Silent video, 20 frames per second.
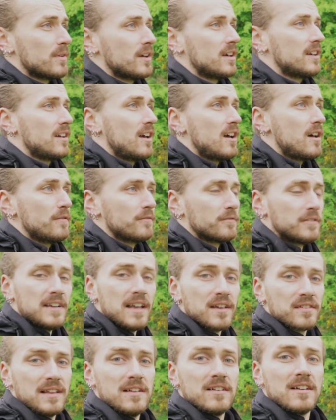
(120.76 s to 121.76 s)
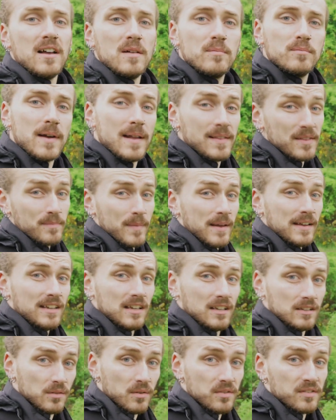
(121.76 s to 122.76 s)
my R3 has now got a brand
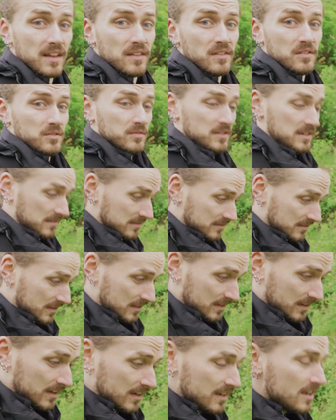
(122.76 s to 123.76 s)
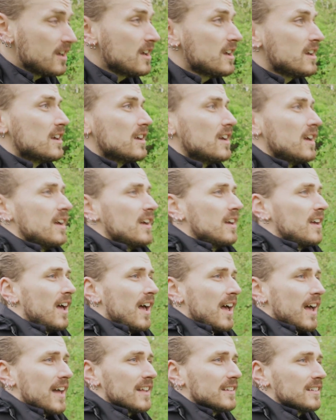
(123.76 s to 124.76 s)
spanking new sensor in it.
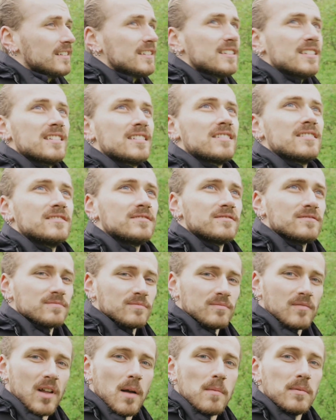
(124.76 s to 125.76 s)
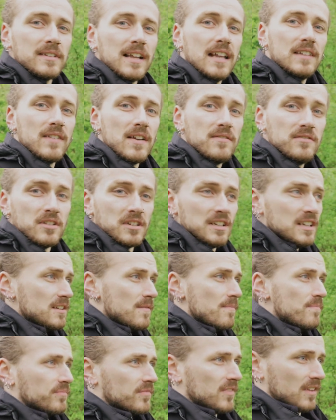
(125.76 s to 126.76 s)
And I'm glad they've done it.
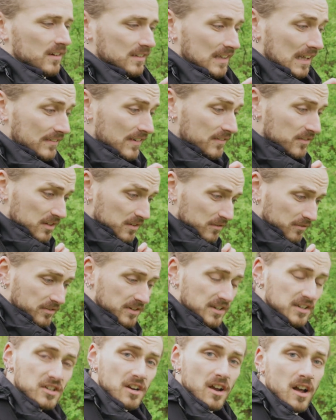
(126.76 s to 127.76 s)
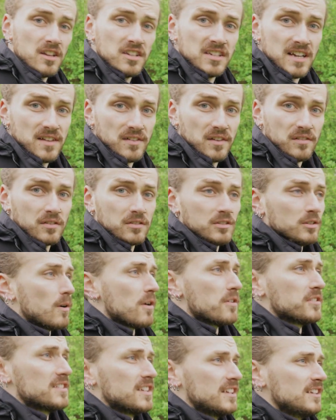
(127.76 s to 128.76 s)
I'm glad they've done it free of charge, as it's under
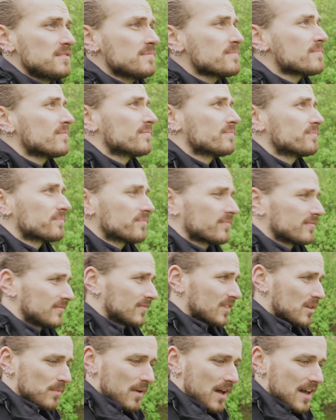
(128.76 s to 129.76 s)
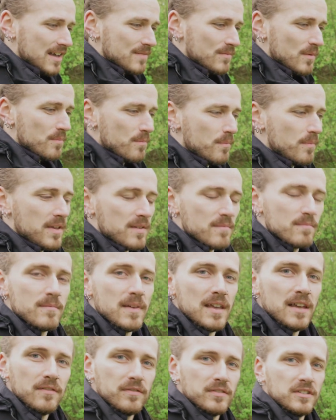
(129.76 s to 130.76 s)
warranty. But I'm a bit
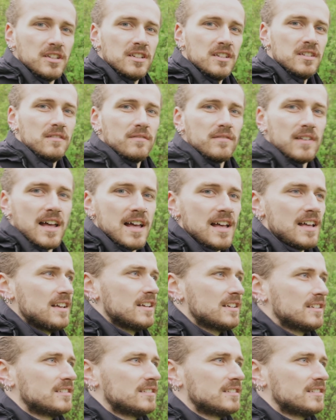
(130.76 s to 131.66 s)
miffed that